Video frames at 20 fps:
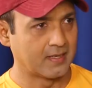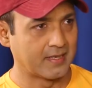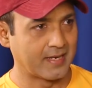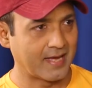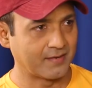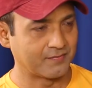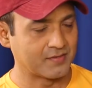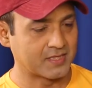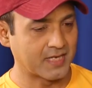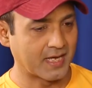
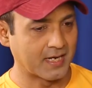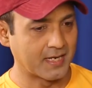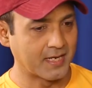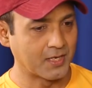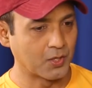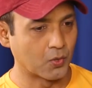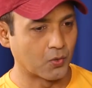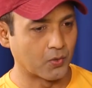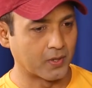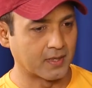language and
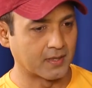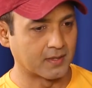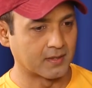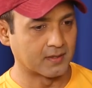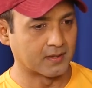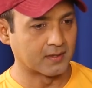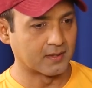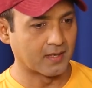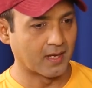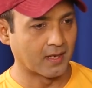lingo in
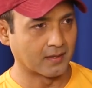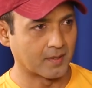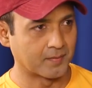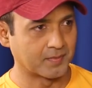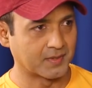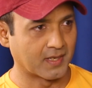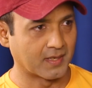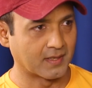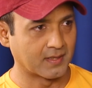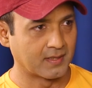Laal
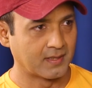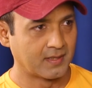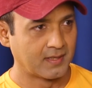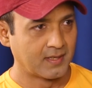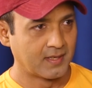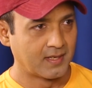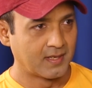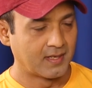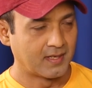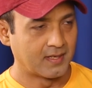Kaptaan,
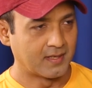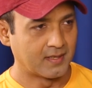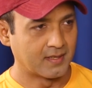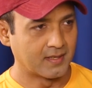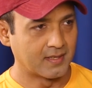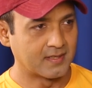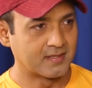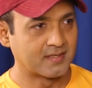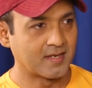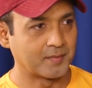
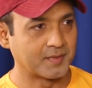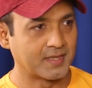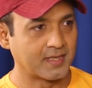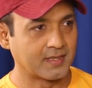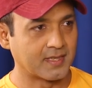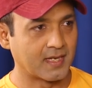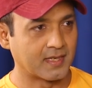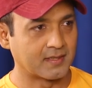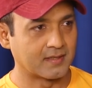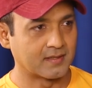it's
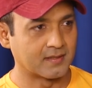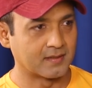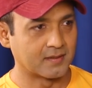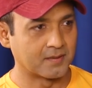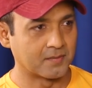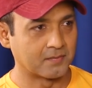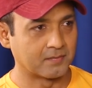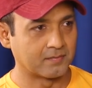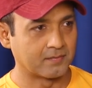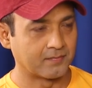something
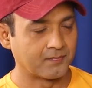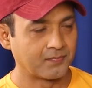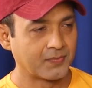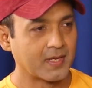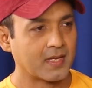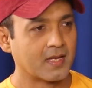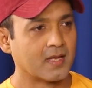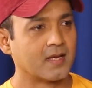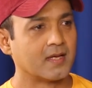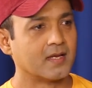that
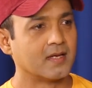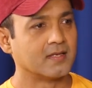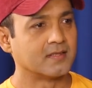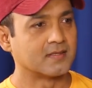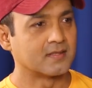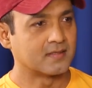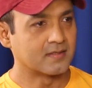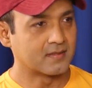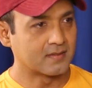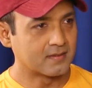
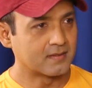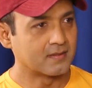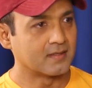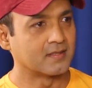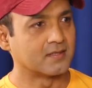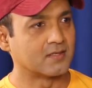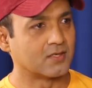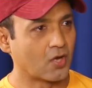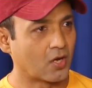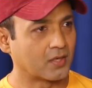
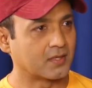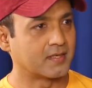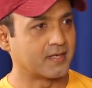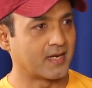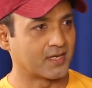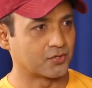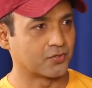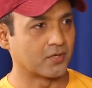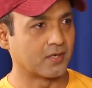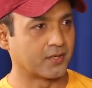is not
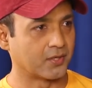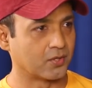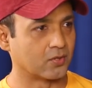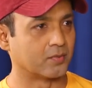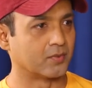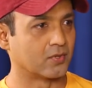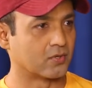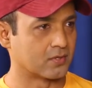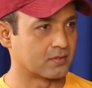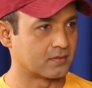natural to
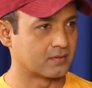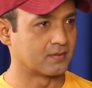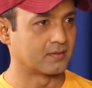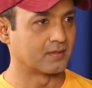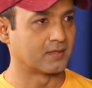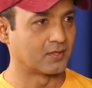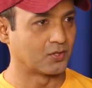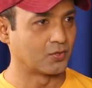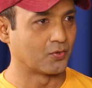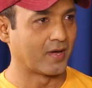you because
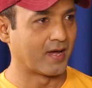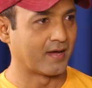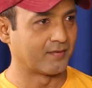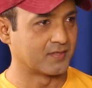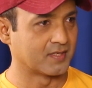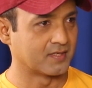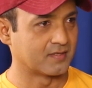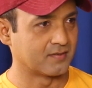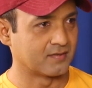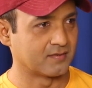you
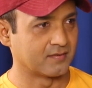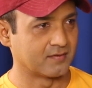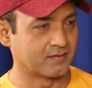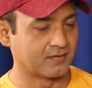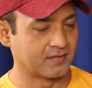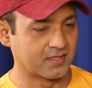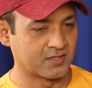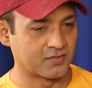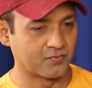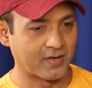have this
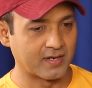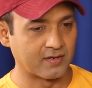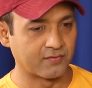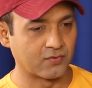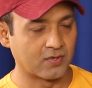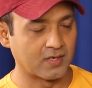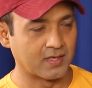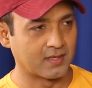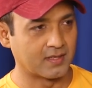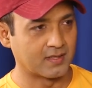
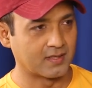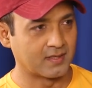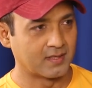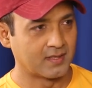wonderful